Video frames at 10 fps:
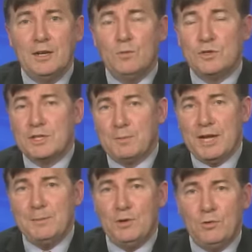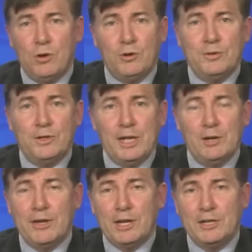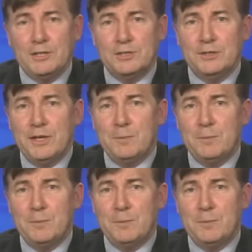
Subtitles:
was to blame it all on Hillary Clinton and the